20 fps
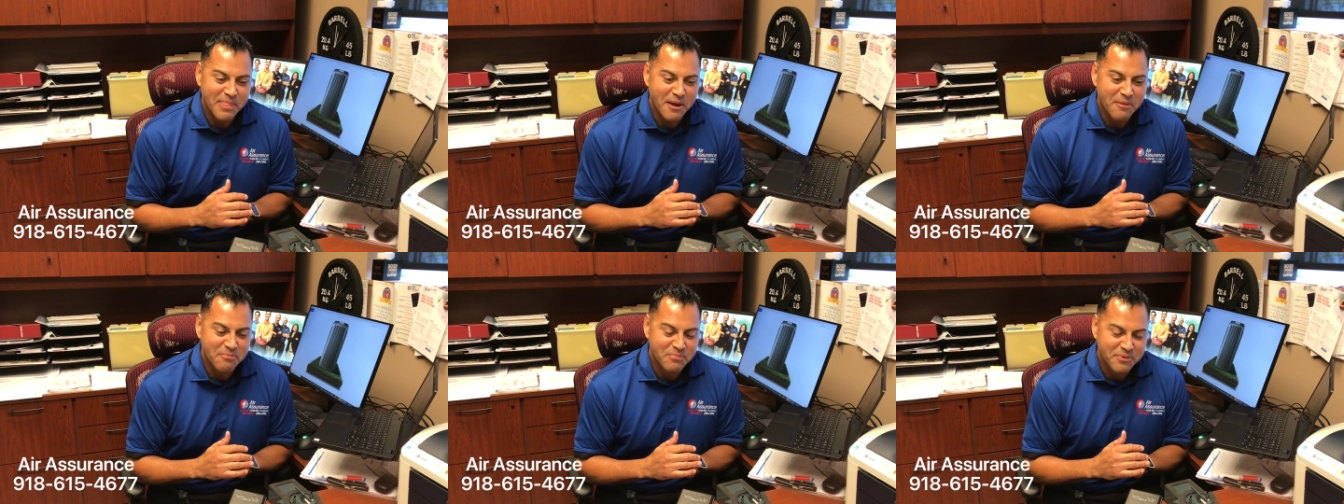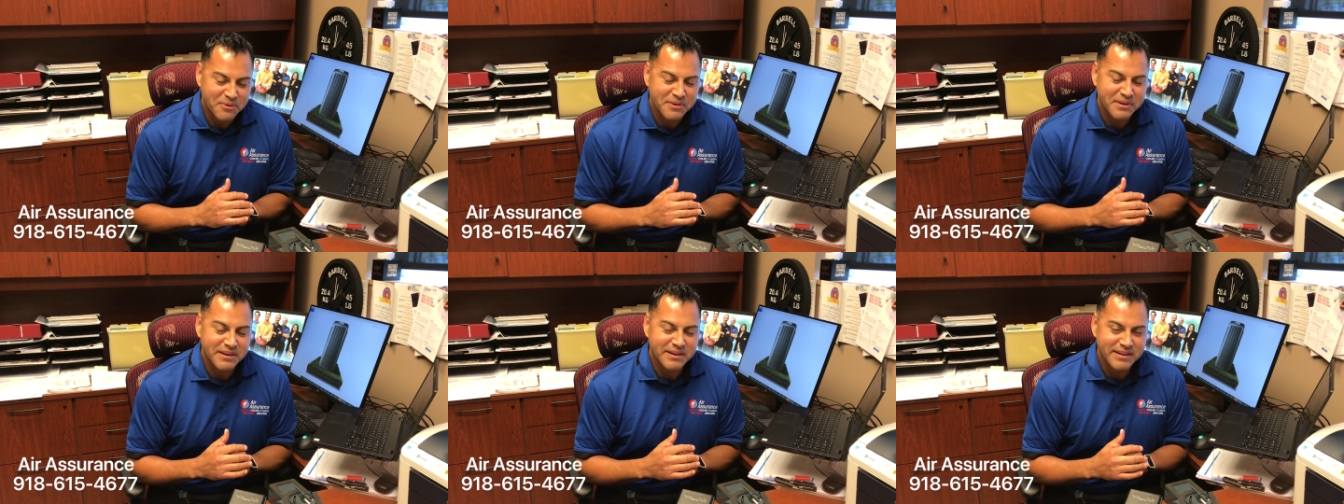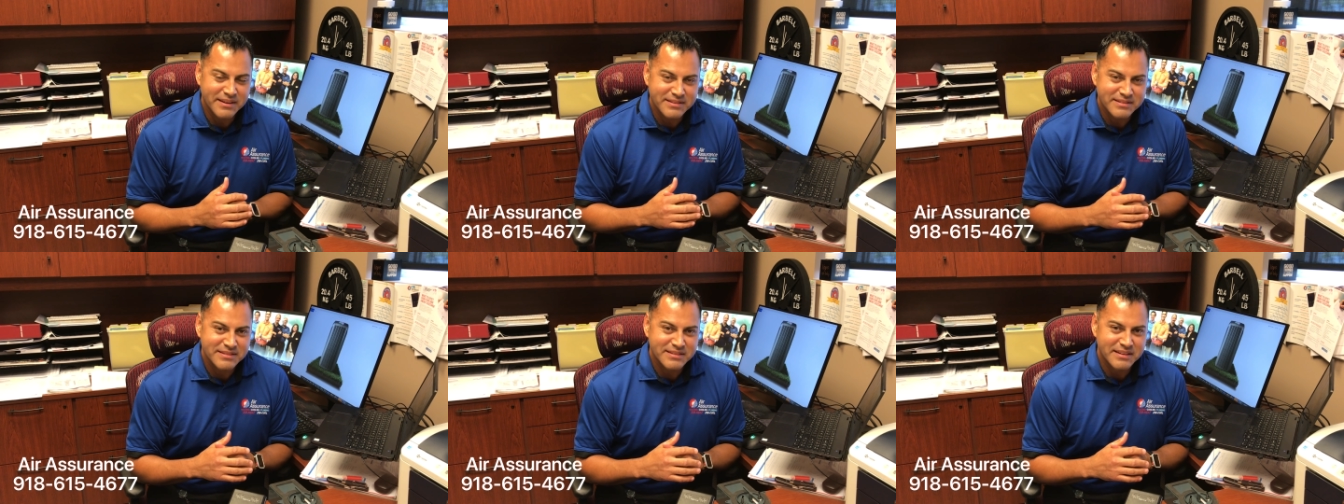a pretty
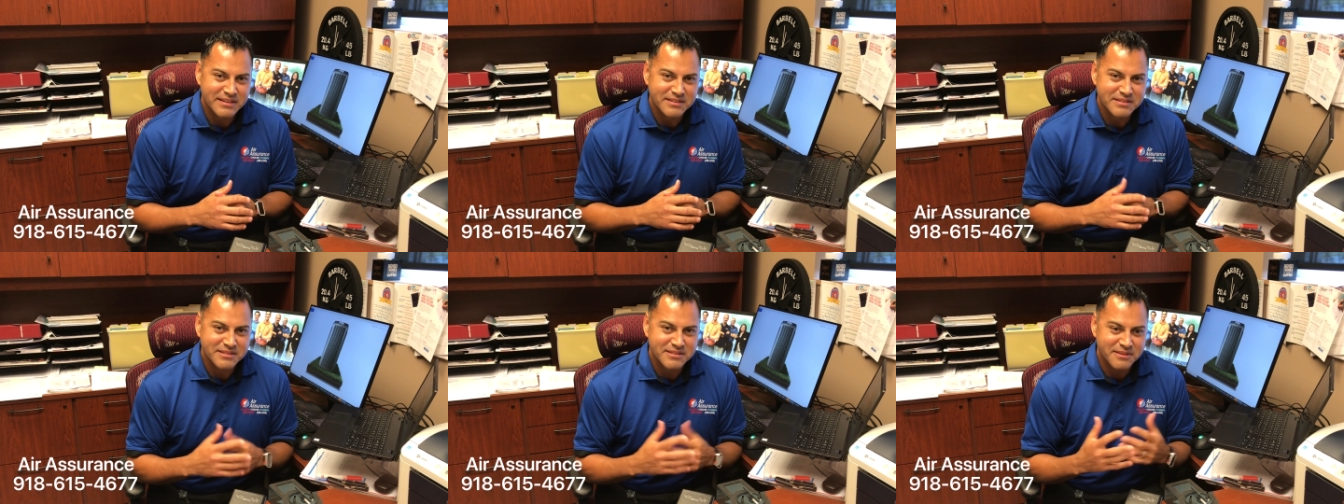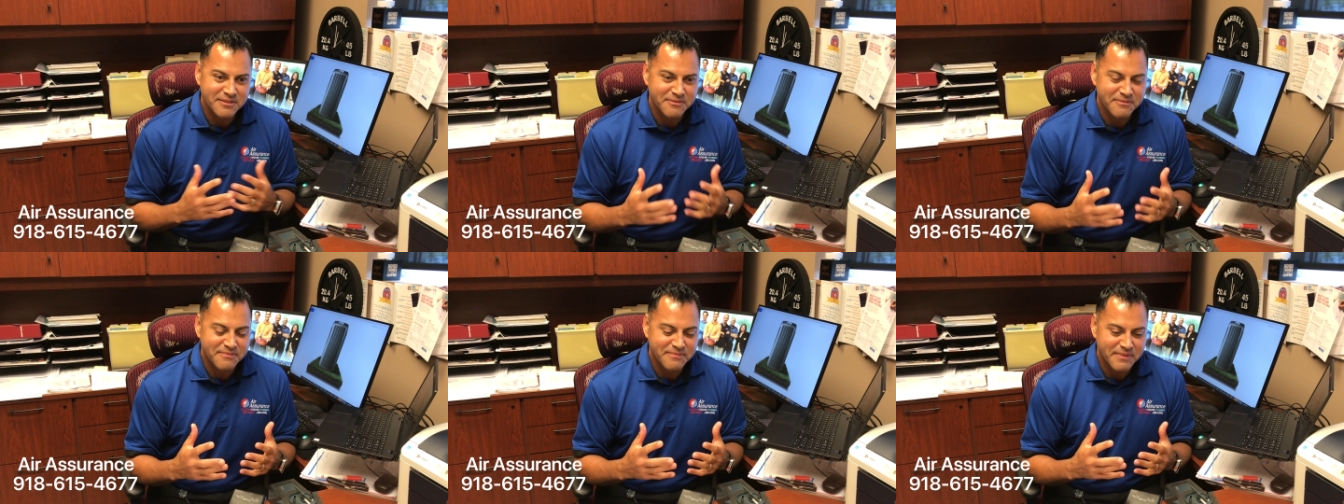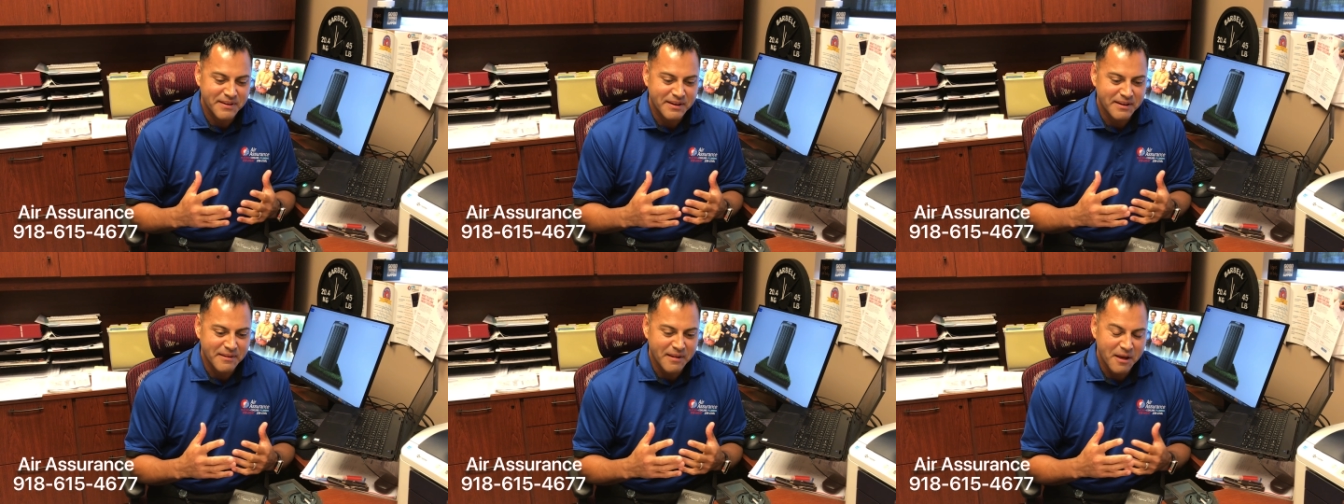neat sense of
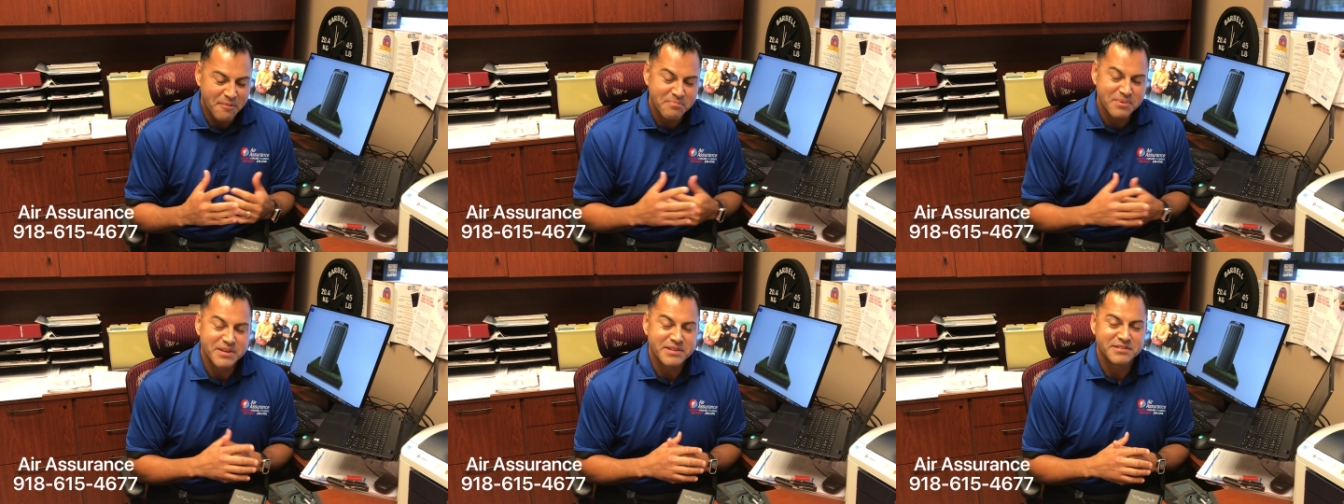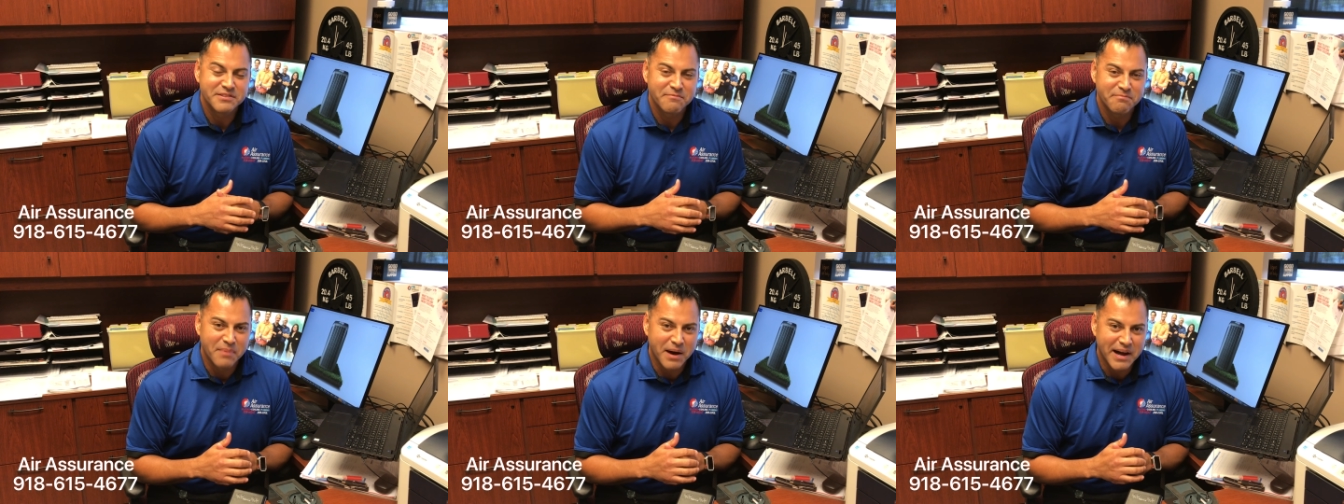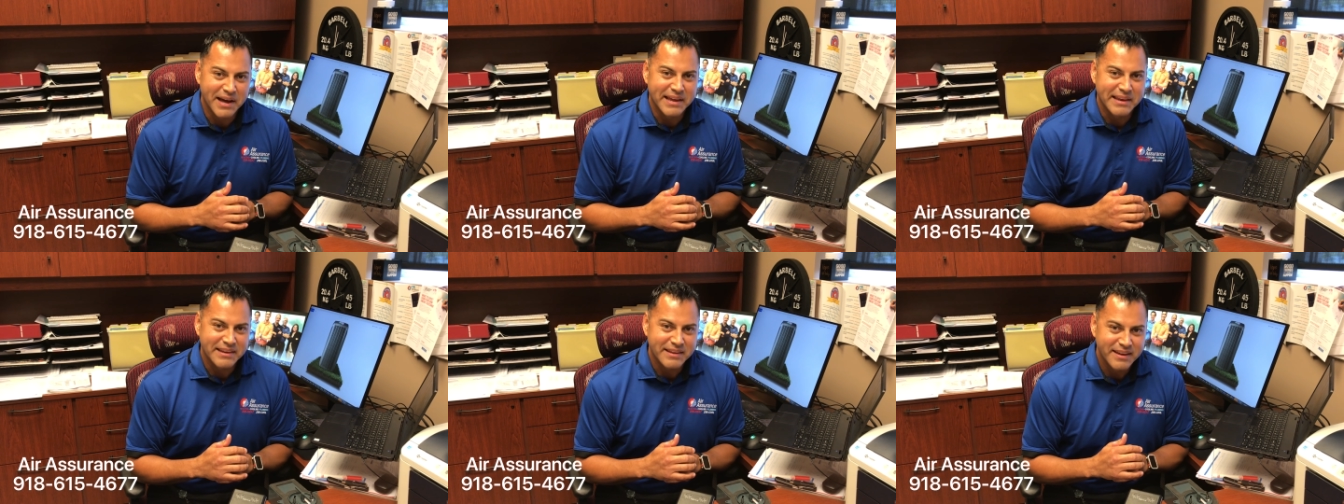uh, a peace of
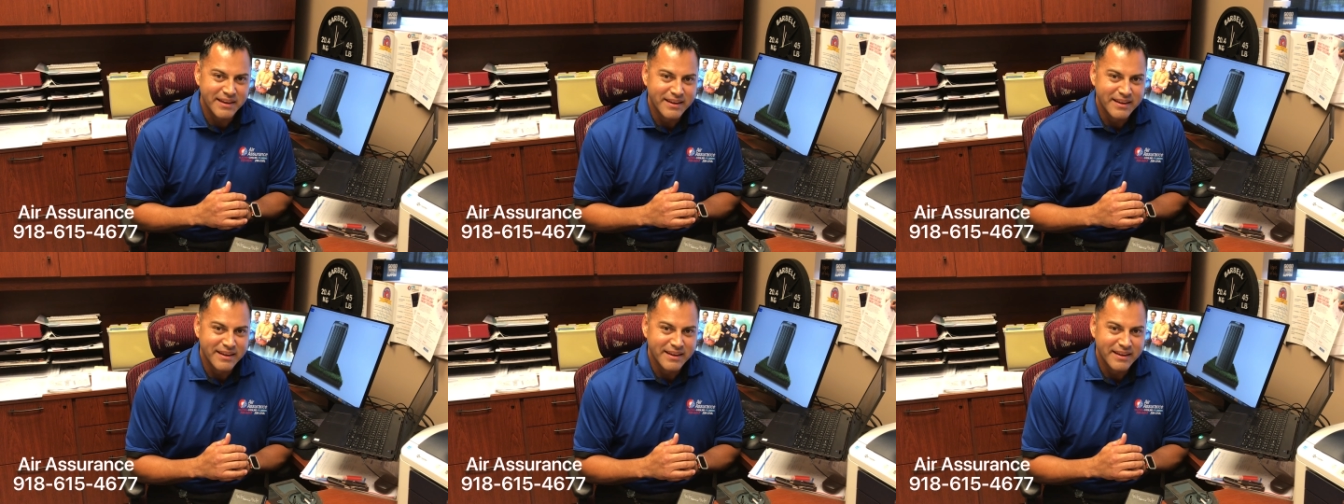mind